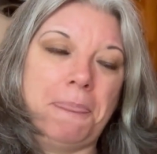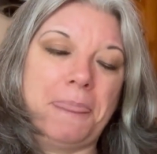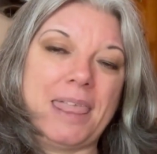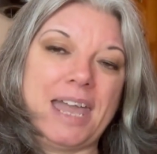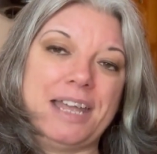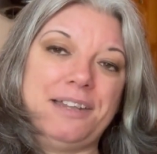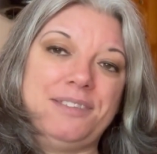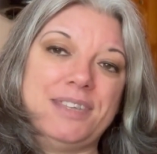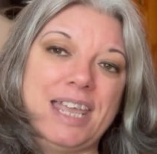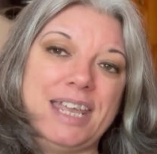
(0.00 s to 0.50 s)

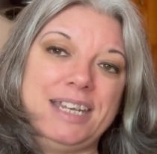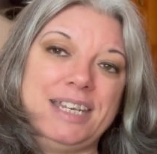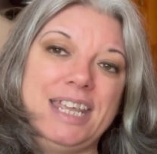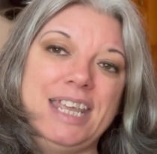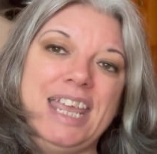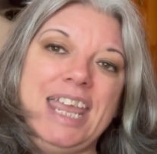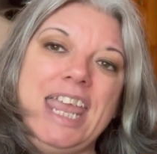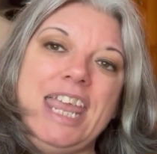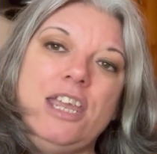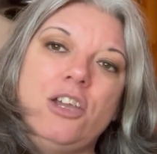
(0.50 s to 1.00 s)
and then
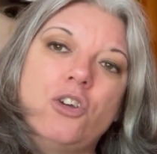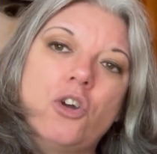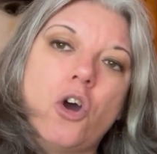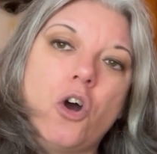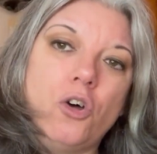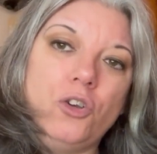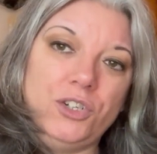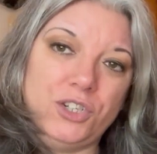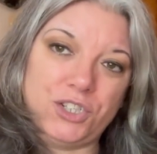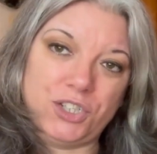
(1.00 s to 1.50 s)
it
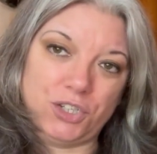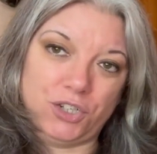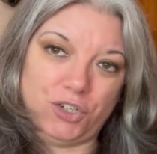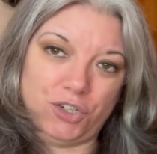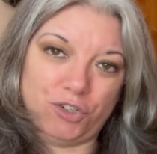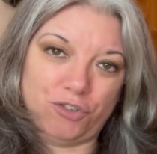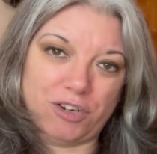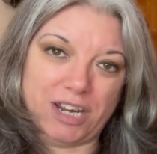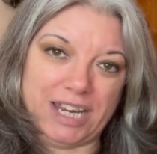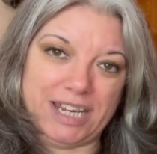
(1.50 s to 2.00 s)

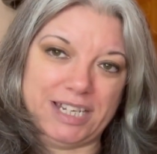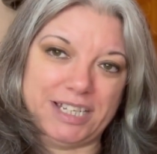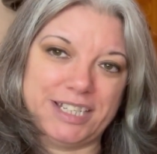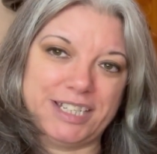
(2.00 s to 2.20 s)
concentrates.